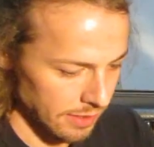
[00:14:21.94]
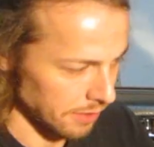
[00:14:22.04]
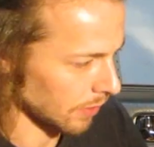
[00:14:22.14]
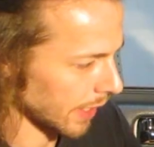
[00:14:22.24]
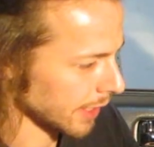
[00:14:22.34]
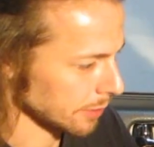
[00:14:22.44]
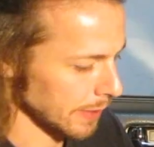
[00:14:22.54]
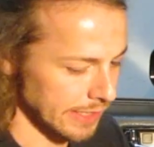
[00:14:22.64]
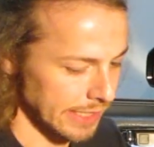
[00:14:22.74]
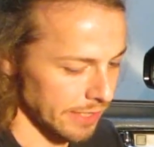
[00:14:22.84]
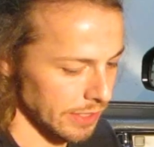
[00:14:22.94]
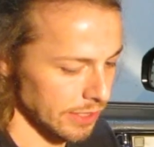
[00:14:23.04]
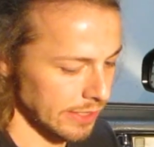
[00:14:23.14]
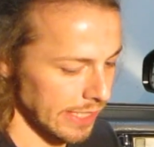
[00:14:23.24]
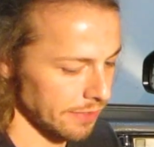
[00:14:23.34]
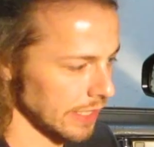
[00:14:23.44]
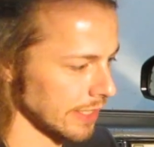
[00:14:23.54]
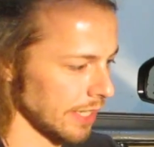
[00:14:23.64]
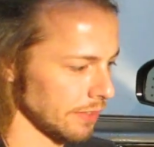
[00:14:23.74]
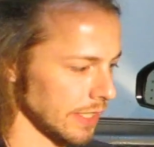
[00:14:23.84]
Ryan's my safety
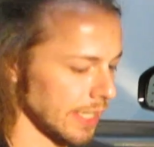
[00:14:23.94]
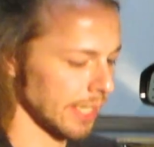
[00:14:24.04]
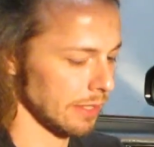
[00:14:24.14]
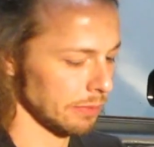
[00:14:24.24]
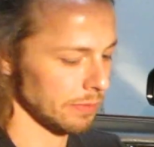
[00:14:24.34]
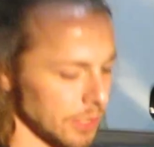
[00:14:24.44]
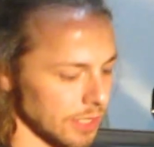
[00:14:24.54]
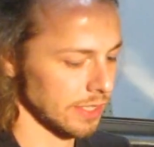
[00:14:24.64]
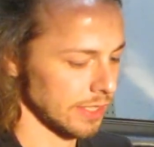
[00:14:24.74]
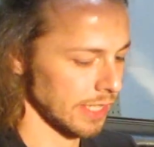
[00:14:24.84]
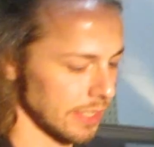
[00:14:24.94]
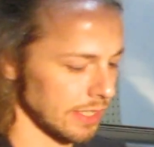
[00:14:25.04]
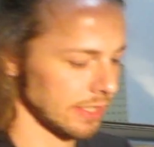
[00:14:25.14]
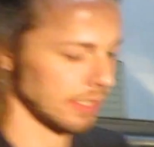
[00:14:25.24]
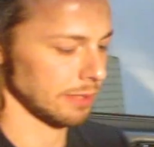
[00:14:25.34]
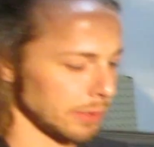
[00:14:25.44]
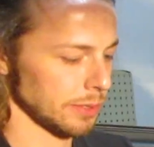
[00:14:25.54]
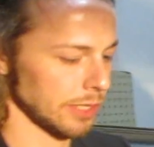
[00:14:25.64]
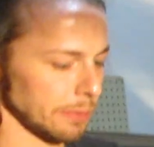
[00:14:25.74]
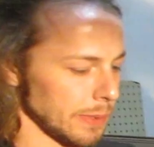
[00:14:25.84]
net, just in case this thing
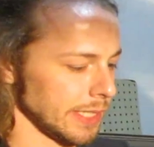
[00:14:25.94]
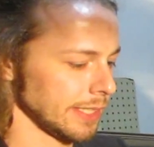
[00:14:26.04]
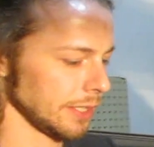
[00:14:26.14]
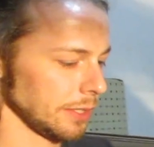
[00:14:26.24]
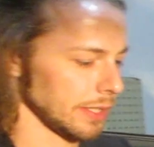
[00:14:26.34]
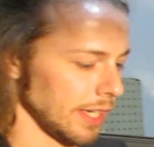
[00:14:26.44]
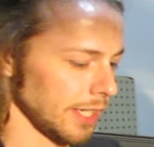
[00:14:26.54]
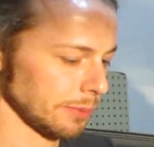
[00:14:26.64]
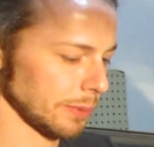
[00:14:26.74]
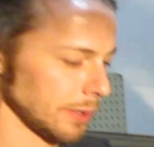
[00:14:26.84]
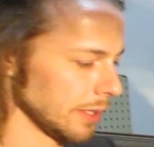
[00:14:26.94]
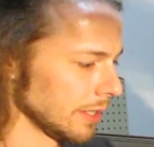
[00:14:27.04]
blows up and I need to go to the hospital.